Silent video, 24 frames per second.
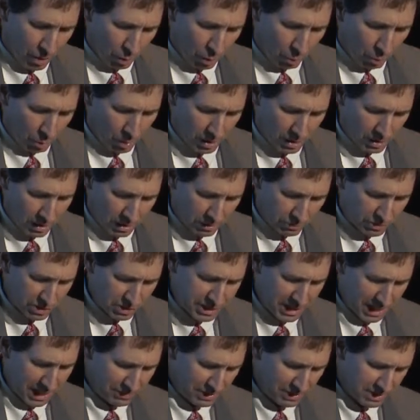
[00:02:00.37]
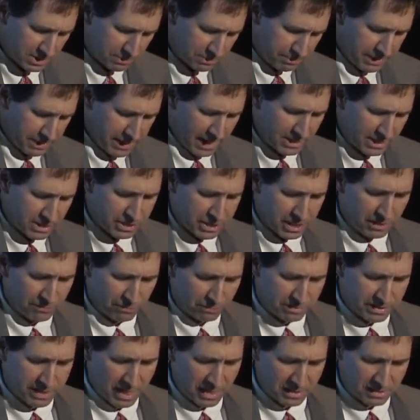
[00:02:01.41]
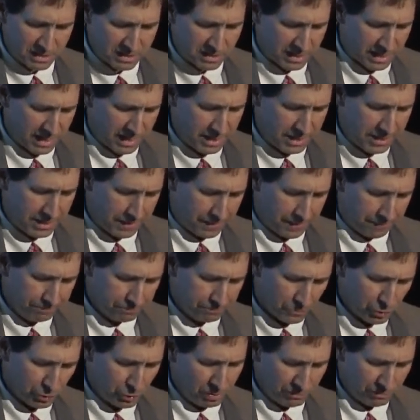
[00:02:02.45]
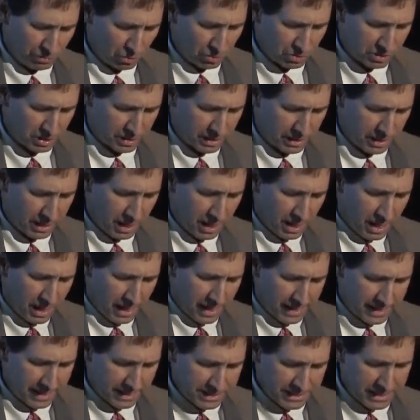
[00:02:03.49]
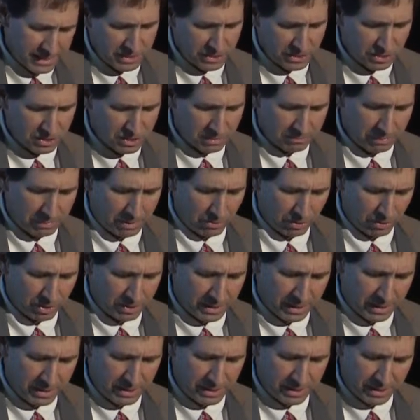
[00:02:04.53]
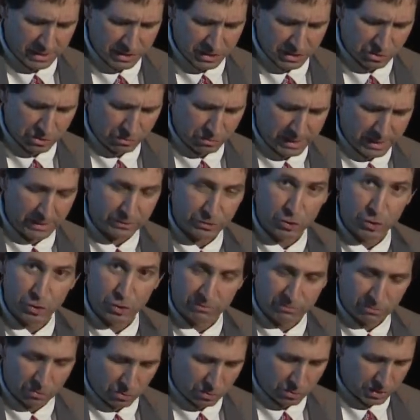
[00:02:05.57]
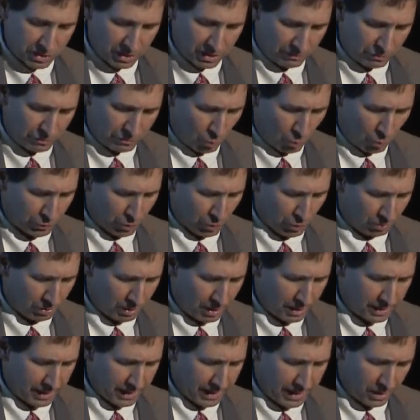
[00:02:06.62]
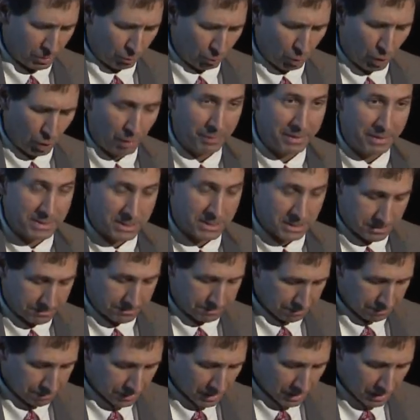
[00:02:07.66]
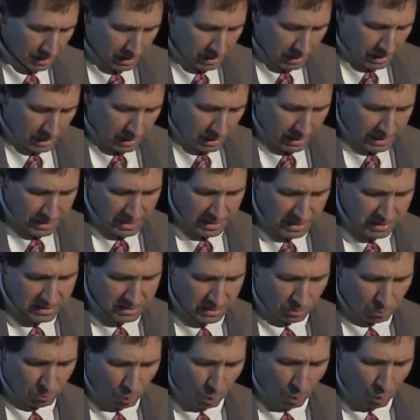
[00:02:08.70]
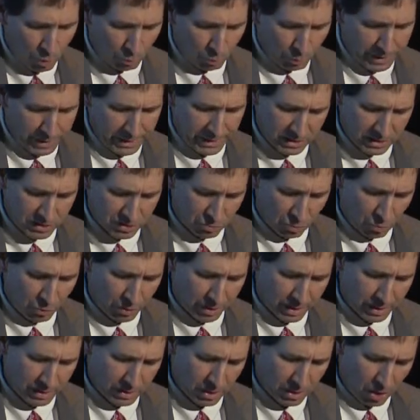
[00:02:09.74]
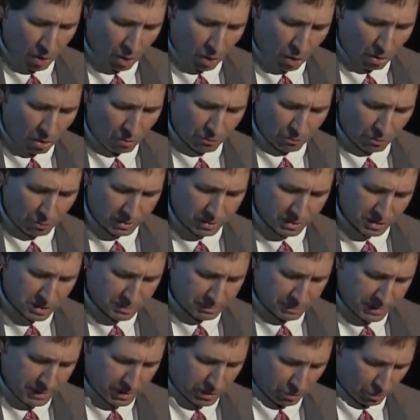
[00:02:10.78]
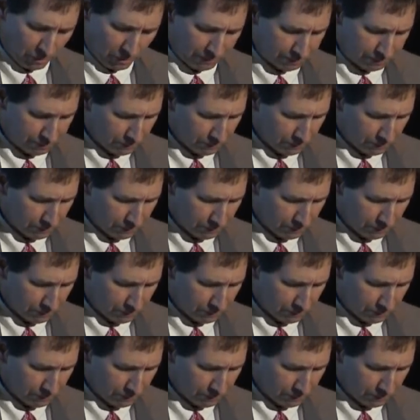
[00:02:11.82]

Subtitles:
received his PhD from Texas A&M University and teaches American Indian history at the University of North Carolina at Wilmington. He is an award-winning historian, author, and speaker.